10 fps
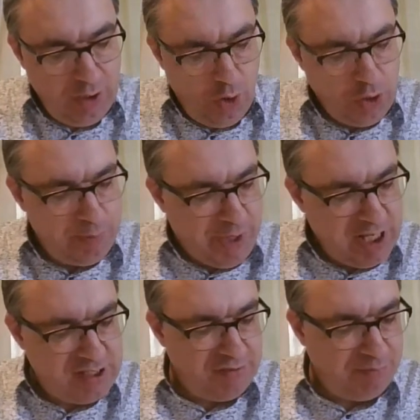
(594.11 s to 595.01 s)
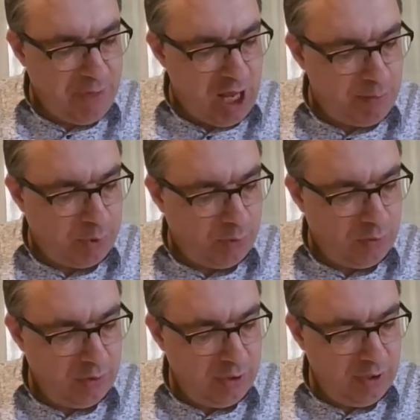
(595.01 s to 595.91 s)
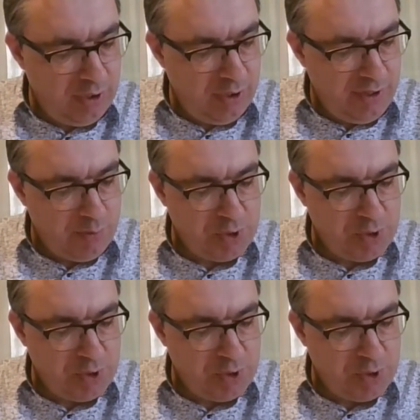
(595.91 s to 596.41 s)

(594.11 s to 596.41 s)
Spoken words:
On a piece of marble that